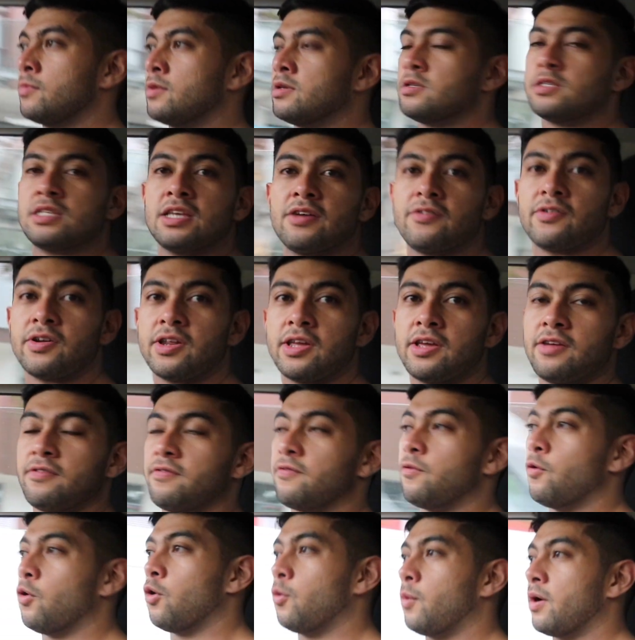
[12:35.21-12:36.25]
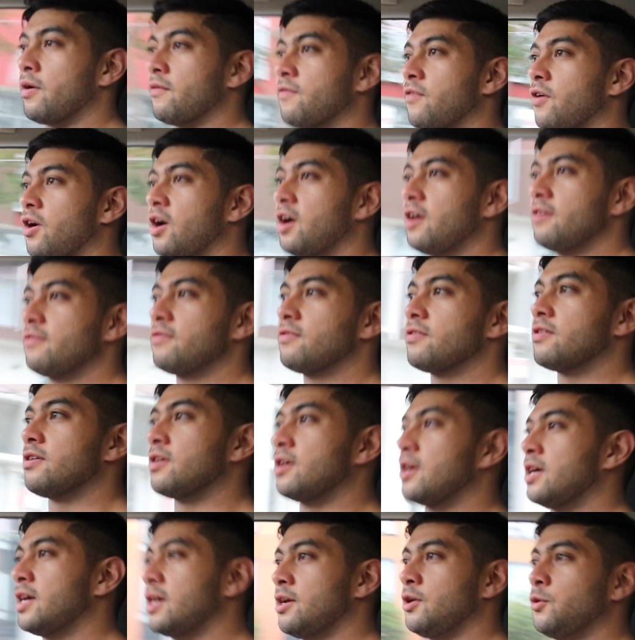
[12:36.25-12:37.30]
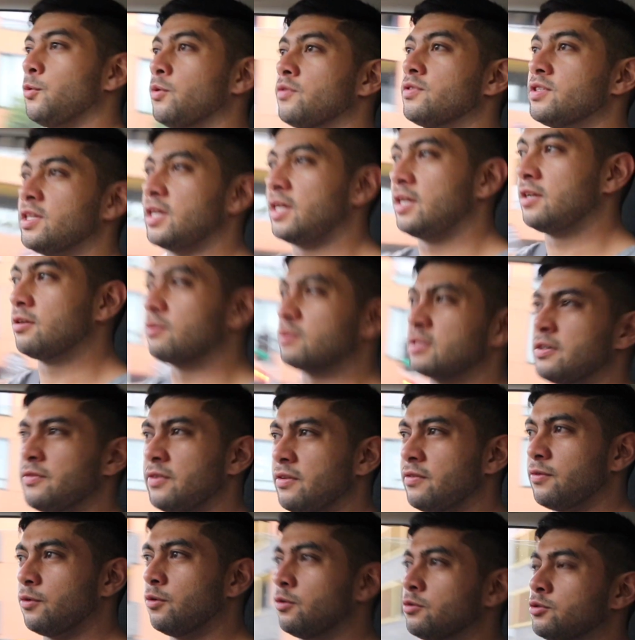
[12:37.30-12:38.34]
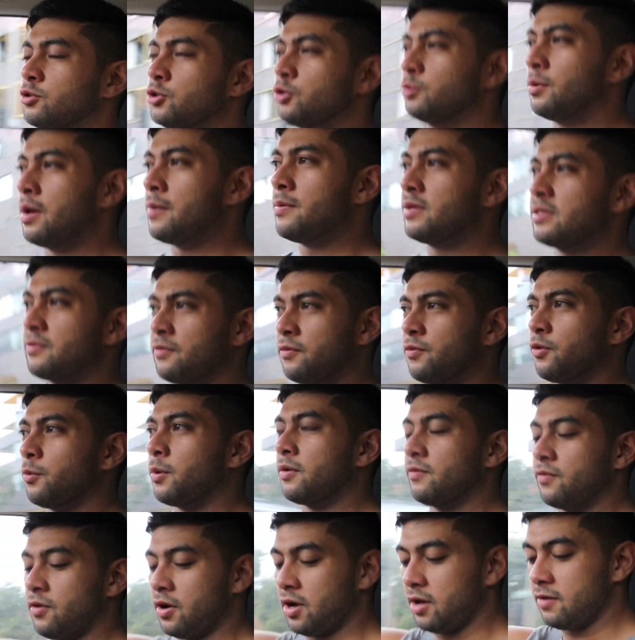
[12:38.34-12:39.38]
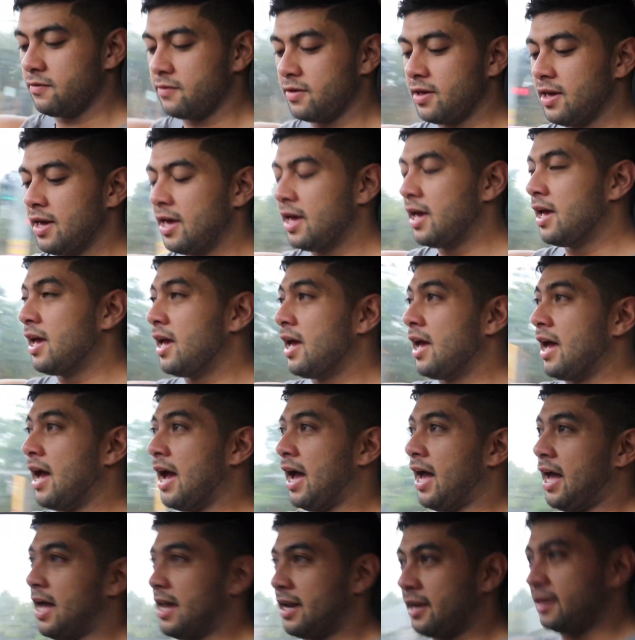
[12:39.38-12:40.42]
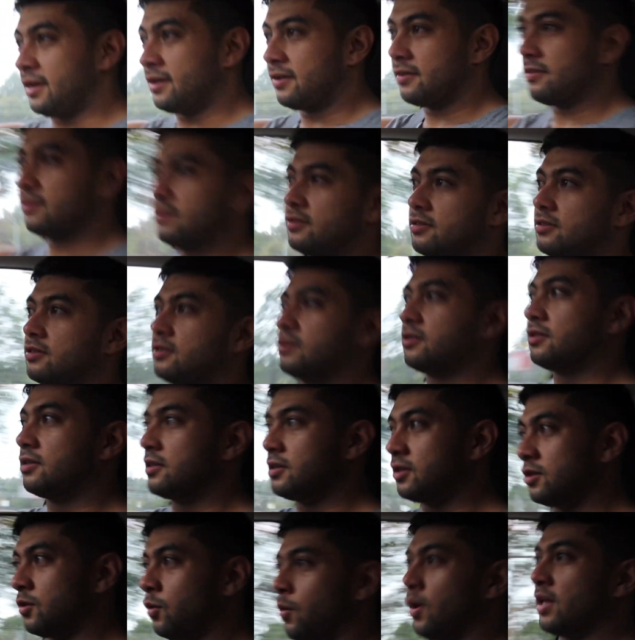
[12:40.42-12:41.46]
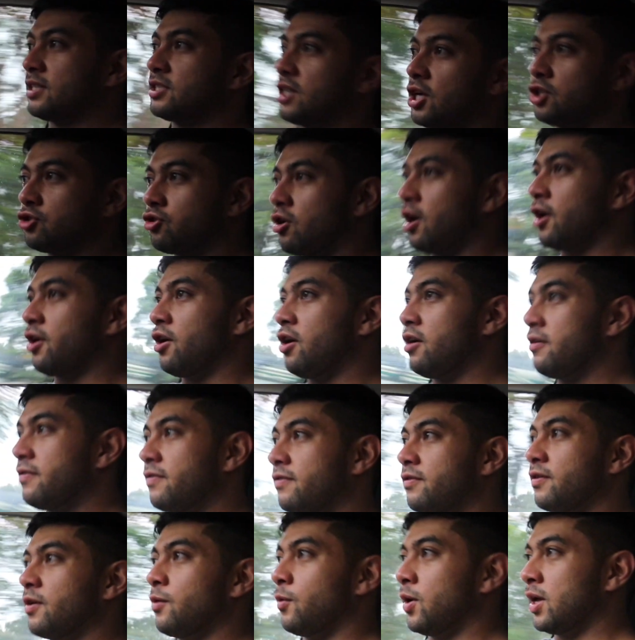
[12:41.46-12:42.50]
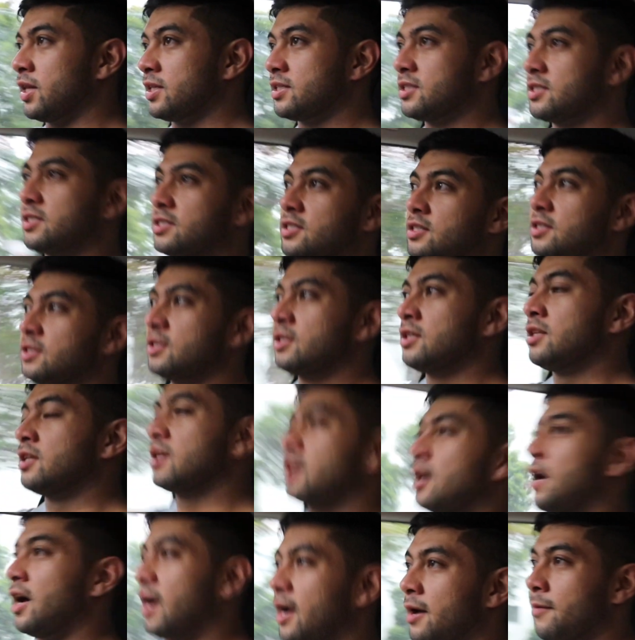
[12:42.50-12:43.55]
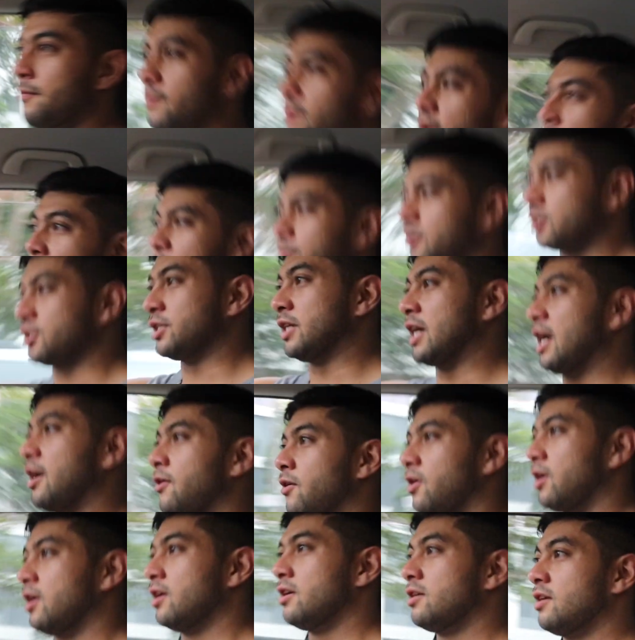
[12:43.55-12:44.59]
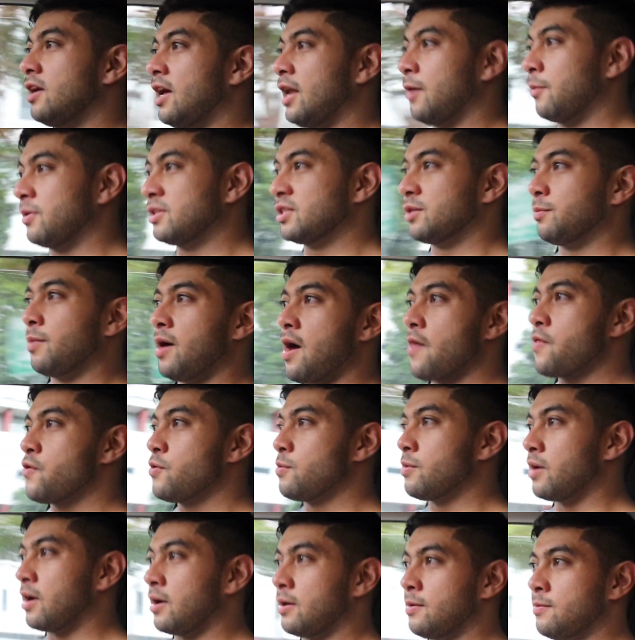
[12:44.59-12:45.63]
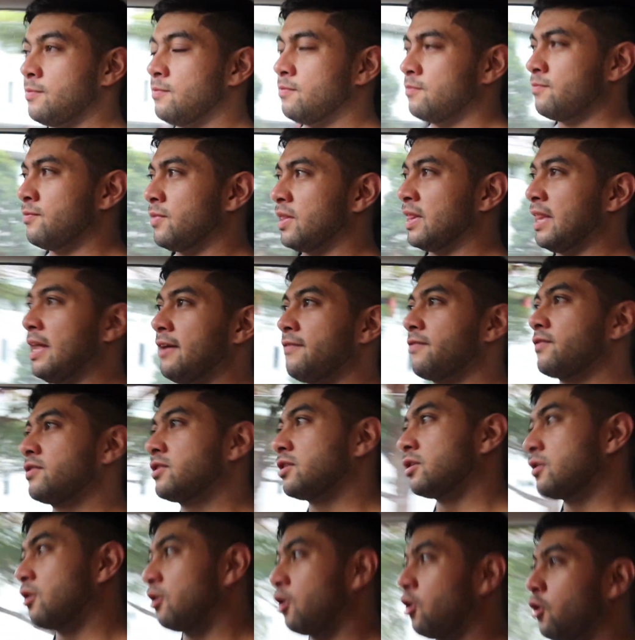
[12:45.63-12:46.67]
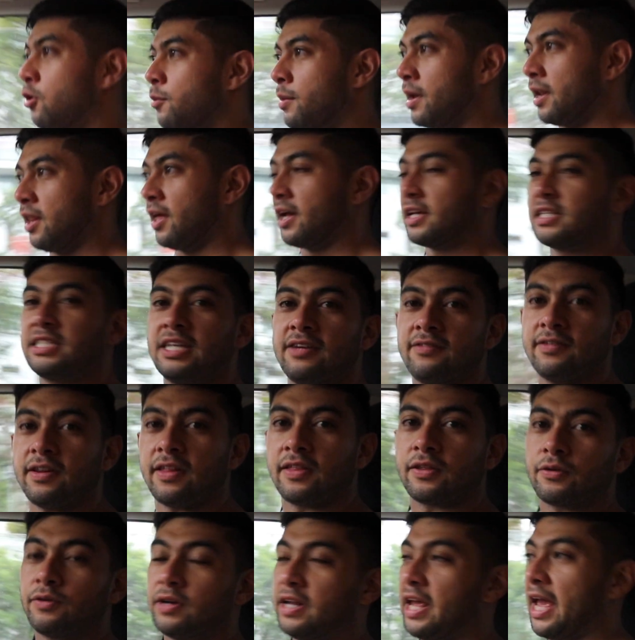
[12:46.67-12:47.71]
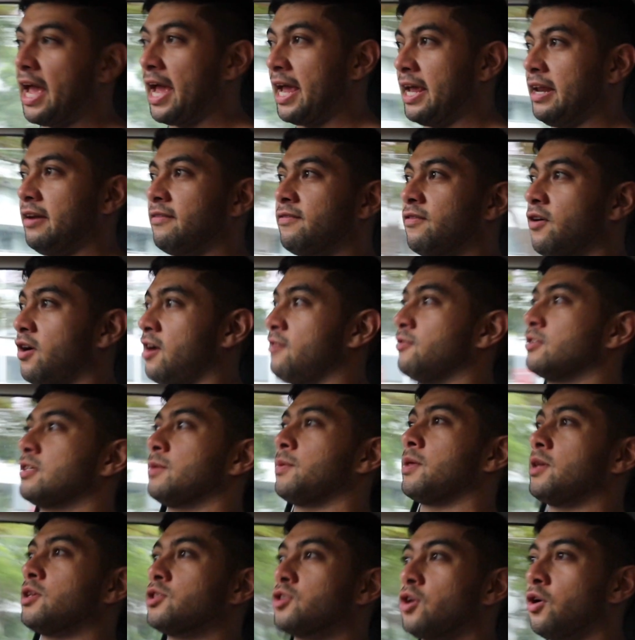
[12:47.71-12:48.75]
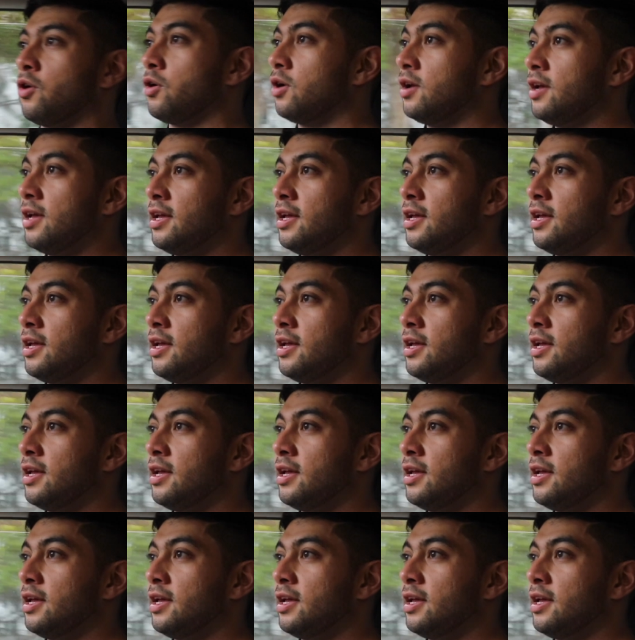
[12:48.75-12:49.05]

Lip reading: 74.15, you would have seen, or 74.2 maybe, 74.15. And once I dried off, once I had my shower and I went to the bathroom, I left home at like 73.85 or something. So